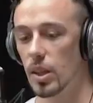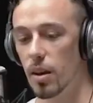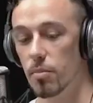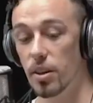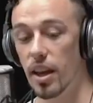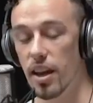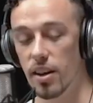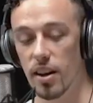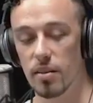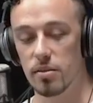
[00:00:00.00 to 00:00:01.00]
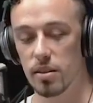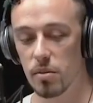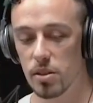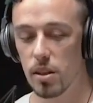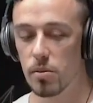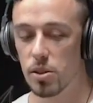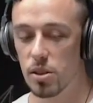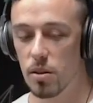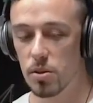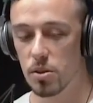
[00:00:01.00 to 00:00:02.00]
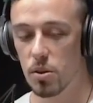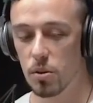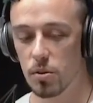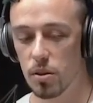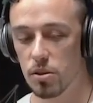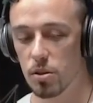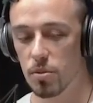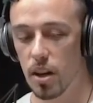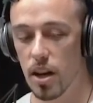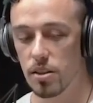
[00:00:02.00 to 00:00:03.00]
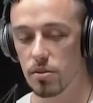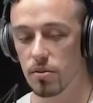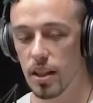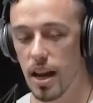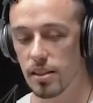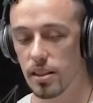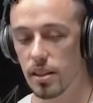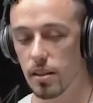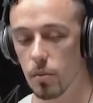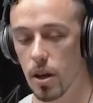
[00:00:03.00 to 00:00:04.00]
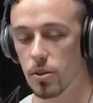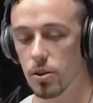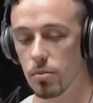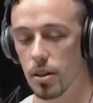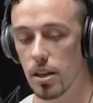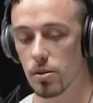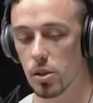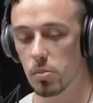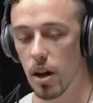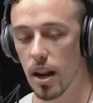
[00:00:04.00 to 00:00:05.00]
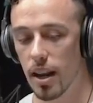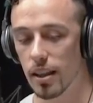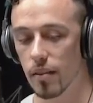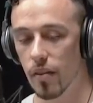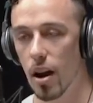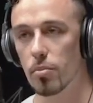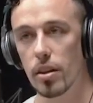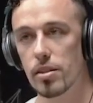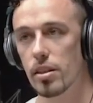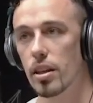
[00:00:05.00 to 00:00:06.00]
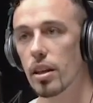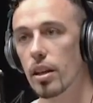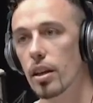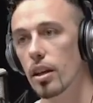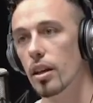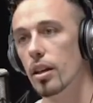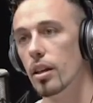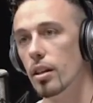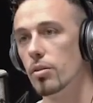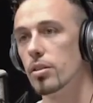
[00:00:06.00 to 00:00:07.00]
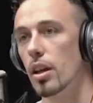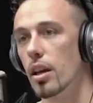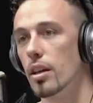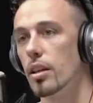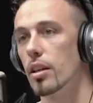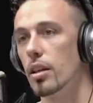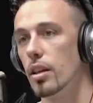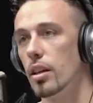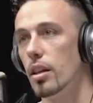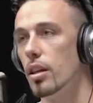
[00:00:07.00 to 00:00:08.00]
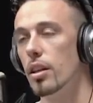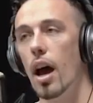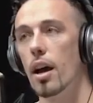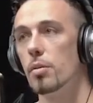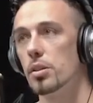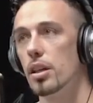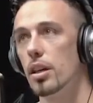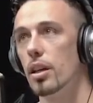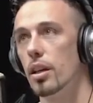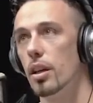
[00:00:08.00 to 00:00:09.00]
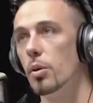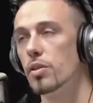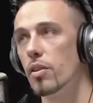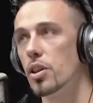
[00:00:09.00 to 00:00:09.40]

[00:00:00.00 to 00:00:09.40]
But yeah, no, it was it was it was cool. It was super nice. It was relaxing. We had a super nice little spot. It had like a fireplace in it. It was tight. Airbnb. Nah, it was a uh, it was for a